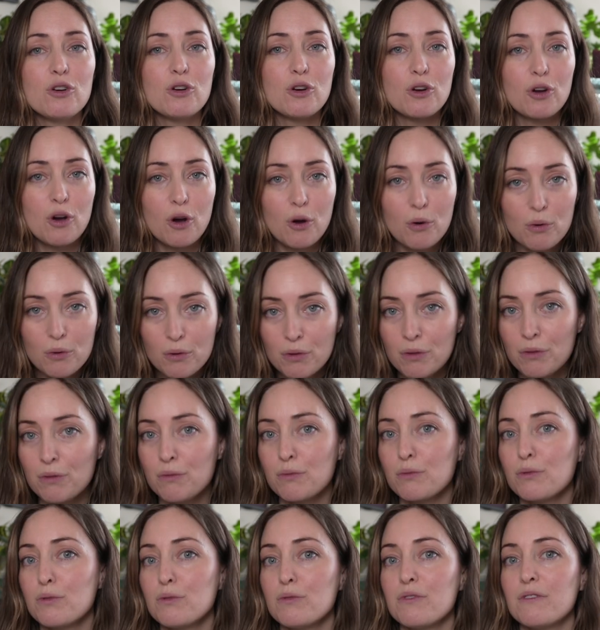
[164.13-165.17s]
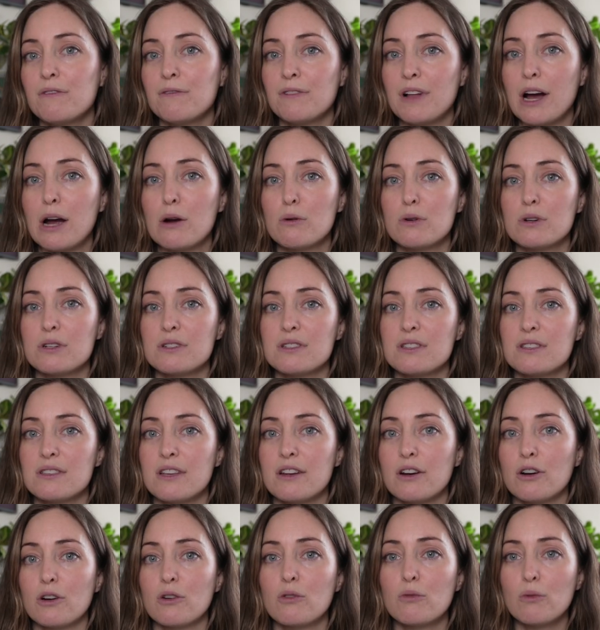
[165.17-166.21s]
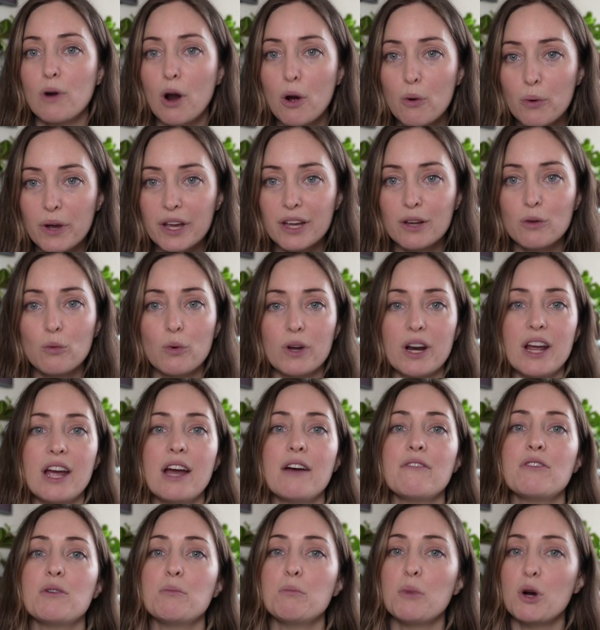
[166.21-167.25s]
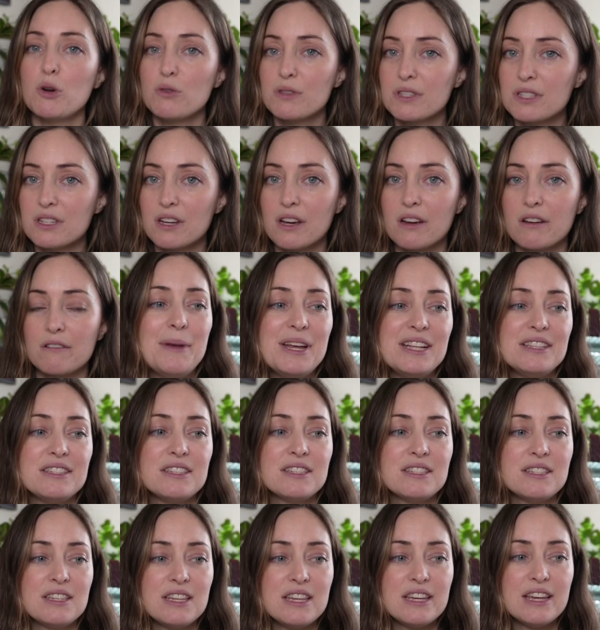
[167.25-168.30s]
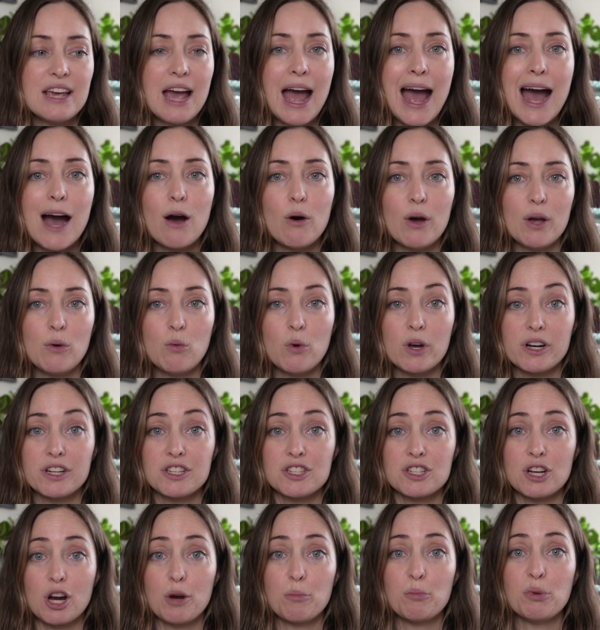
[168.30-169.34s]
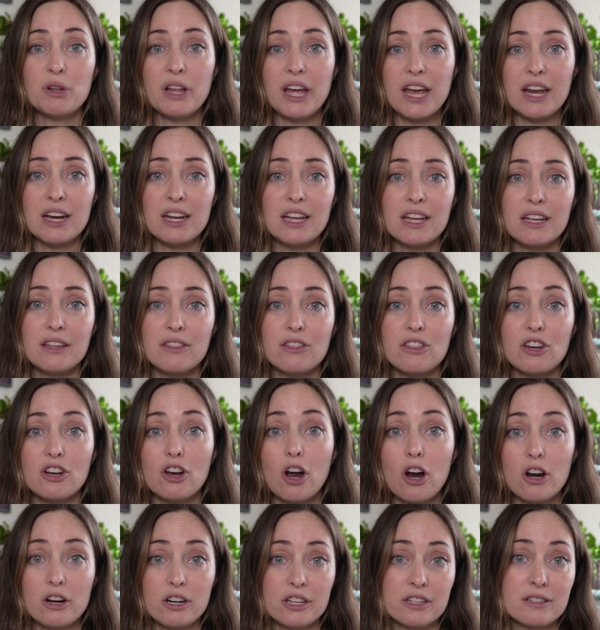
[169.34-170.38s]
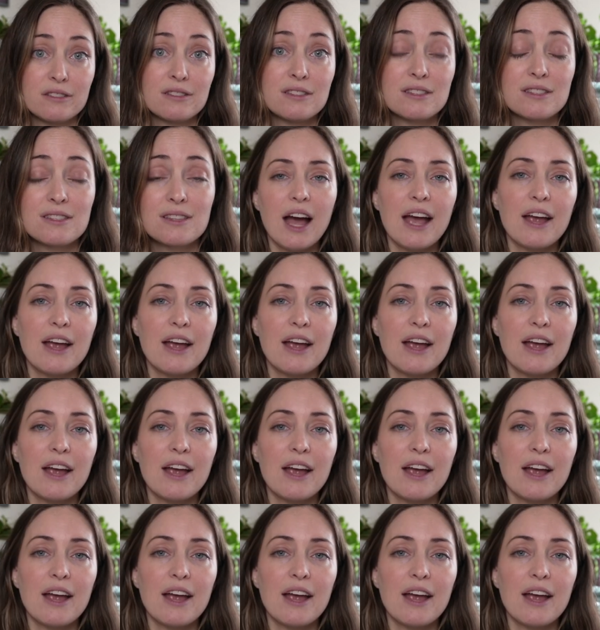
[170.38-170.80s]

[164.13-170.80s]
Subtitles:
go through the flowers that are growing, what I have the most of, and see how I want to start planning the gardens.